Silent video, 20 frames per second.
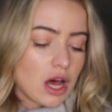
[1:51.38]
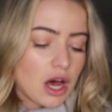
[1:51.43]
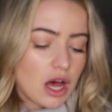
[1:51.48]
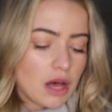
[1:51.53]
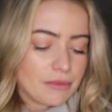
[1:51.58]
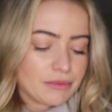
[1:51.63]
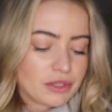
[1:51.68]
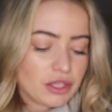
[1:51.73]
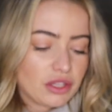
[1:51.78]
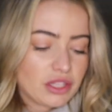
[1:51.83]

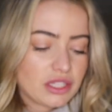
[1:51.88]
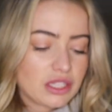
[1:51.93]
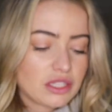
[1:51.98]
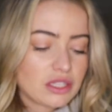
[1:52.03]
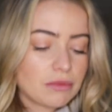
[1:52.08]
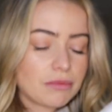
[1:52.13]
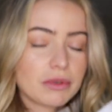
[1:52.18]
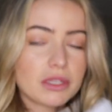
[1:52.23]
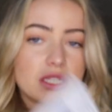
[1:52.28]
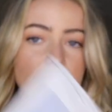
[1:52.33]
Um, so this
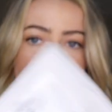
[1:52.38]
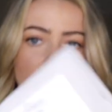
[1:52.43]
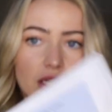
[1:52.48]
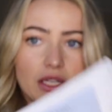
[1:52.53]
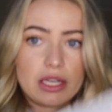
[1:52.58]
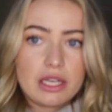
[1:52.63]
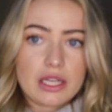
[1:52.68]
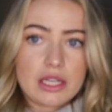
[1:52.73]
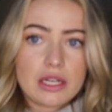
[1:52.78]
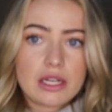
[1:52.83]
is the
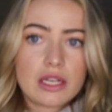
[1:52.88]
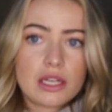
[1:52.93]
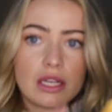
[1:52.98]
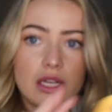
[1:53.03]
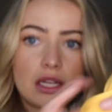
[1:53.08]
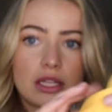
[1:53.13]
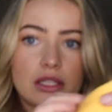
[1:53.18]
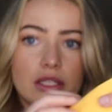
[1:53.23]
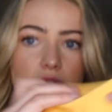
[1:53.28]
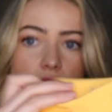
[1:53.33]
Brazilian.
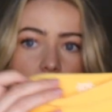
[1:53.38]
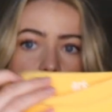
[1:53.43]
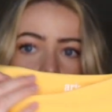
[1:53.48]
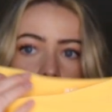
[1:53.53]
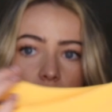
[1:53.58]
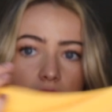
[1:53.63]
It's like